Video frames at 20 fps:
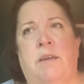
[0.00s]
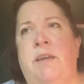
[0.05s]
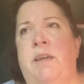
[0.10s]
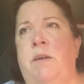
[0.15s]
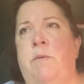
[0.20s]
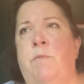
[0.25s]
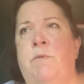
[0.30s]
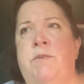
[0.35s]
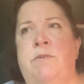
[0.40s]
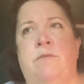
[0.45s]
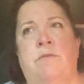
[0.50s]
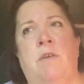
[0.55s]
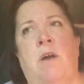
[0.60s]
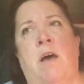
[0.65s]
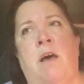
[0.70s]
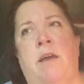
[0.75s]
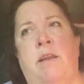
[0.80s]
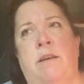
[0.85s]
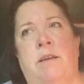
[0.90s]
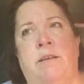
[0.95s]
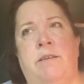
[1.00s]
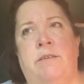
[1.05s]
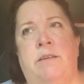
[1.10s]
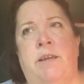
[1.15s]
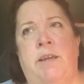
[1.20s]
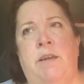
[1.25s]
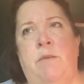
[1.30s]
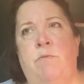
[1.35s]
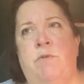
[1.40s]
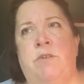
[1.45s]
was not
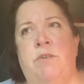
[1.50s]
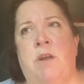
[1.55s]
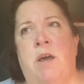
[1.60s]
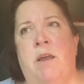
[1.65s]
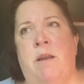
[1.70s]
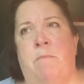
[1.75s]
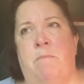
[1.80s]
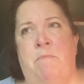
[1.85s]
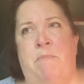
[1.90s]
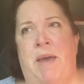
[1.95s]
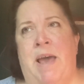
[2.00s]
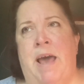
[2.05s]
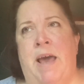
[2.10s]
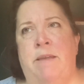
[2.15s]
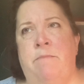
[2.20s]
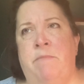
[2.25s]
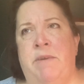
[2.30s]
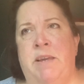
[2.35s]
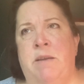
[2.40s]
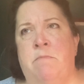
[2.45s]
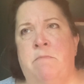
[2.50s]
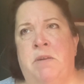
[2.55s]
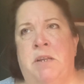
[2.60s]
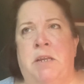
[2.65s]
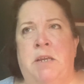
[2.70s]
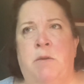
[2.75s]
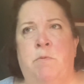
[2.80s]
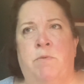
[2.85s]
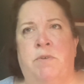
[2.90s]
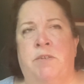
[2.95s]
a bad man, but
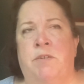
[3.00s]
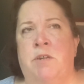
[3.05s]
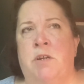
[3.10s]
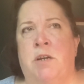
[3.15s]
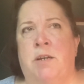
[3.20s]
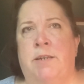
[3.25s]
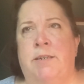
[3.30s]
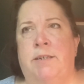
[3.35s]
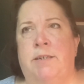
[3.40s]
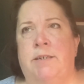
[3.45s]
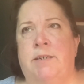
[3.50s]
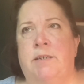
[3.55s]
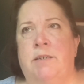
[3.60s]
he was not